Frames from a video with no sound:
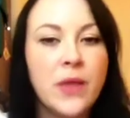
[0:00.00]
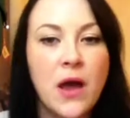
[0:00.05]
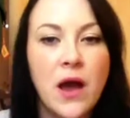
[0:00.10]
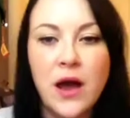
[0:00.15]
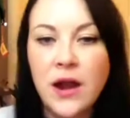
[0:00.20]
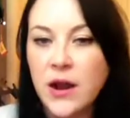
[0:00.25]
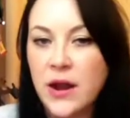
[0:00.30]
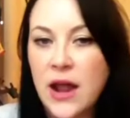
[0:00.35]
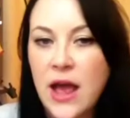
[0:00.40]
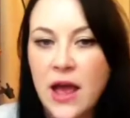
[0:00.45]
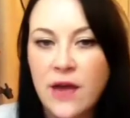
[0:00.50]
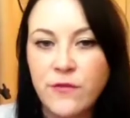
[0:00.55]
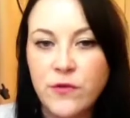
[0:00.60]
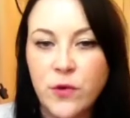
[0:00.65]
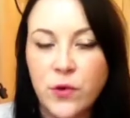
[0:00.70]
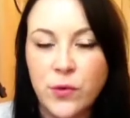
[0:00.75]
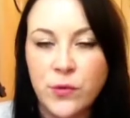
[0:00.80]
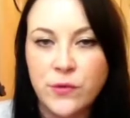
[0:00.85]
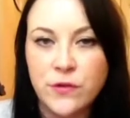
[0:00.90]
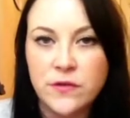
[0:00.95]
I don't have
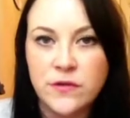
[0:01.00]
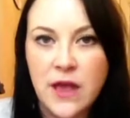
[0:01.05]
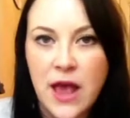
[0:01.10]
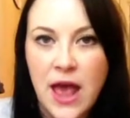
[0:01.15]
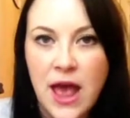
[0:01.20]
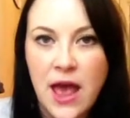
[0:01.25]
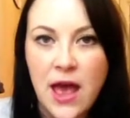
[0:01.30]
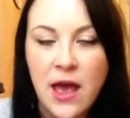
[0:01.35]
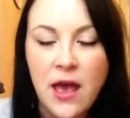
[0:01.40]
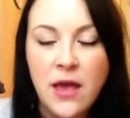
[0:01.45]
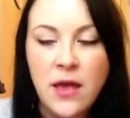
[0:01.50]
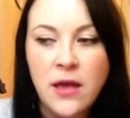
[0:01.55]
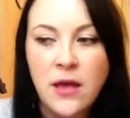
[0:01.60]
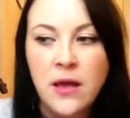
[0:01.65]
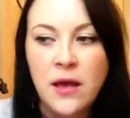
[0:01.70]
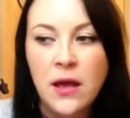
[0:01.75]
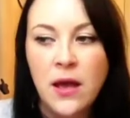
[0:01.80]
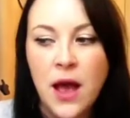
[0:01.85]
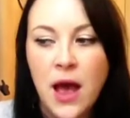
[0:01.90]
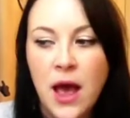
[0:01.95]
coarse hair.
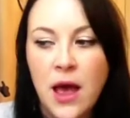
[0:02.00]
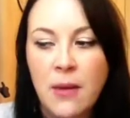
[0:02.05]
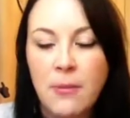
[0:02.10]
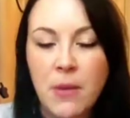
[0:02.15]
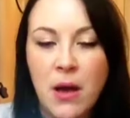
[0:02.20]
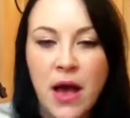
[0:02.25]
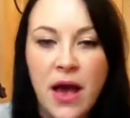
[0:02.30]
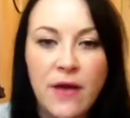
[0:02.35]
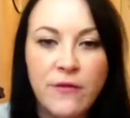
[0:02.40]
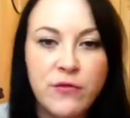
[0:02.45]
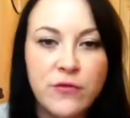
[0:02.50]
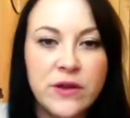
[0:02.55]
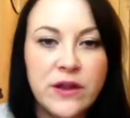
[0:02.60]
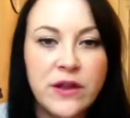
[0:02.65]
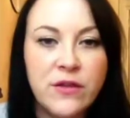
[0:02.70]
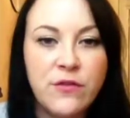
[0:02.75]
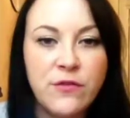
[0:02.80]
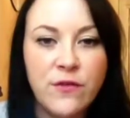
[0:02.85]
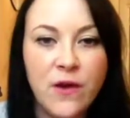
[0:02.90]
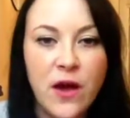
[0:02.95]
I have
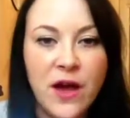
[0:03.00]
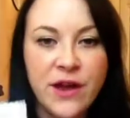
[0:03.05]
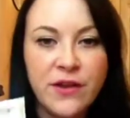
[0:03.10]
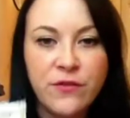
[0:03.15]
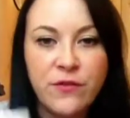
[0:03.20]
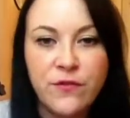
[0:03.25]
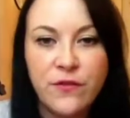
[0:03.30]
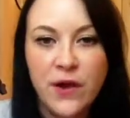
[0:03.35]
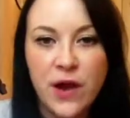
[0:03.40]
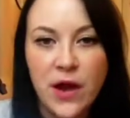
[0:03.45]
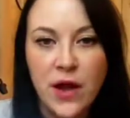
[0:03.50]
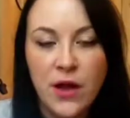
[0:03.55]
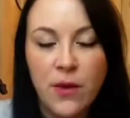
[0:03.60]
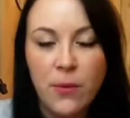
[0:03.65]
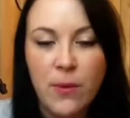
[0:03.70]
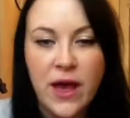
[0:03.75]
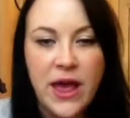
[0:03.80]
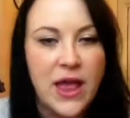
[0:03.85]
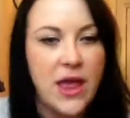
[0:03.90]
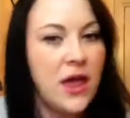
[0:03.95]
really fine,
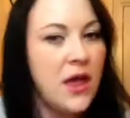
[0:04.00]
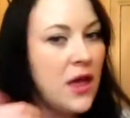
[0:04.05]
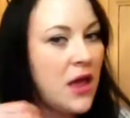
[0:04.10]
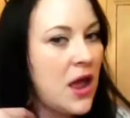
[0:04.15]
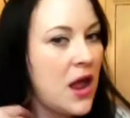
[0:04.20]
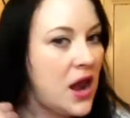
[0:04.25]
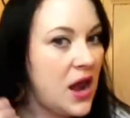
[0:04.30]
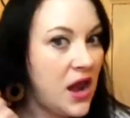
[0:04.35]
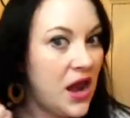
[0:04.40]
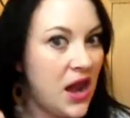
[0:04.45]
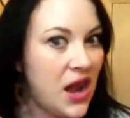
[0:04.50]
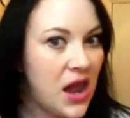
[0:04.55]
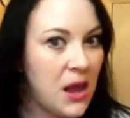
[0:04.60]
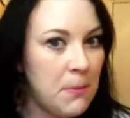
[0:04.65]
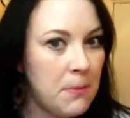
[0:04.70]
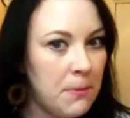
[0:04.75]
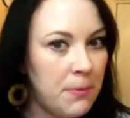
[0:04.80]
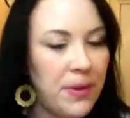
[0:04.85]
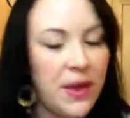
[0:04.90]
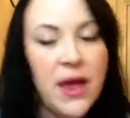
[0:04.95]
flyaway,
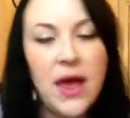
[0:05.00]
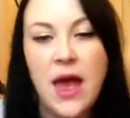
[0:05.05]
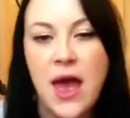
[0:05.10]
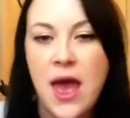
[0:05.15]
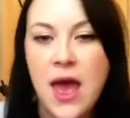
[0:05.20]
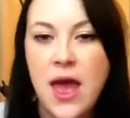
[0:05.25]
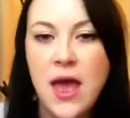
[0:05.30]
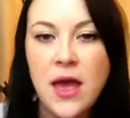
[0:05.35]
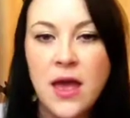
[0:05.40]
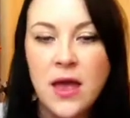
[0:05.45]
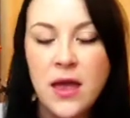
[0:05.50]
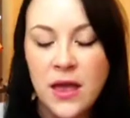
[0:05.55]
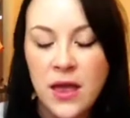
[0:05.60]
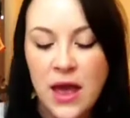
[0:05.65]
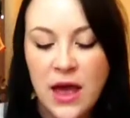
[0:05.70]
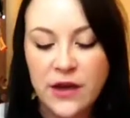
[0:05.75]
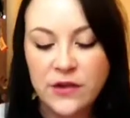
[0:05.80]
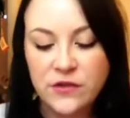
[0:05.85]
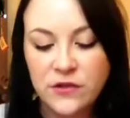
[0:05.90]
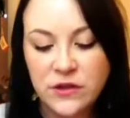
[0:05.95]
limp hair,
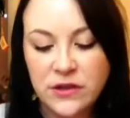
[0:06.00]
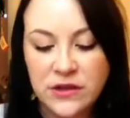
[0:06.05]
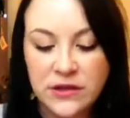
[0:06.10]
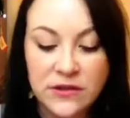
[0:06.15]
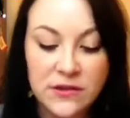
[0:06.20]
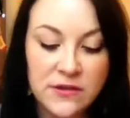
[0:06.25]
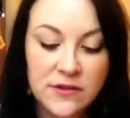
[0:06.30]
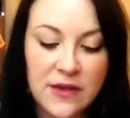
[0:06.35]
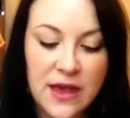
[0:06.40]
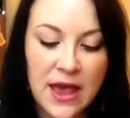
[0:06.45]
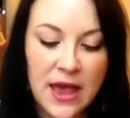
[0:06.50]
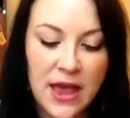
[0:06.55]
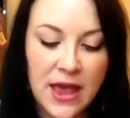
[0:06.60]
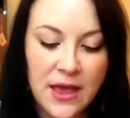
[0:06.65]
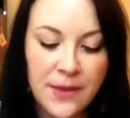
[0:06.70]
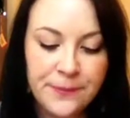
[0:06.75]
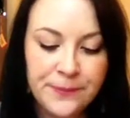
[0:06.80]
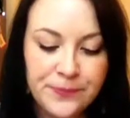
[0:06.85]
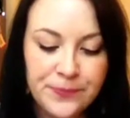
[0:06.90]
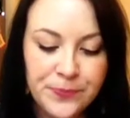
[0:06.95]
as you can
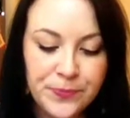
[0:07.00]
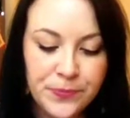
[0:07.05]
see.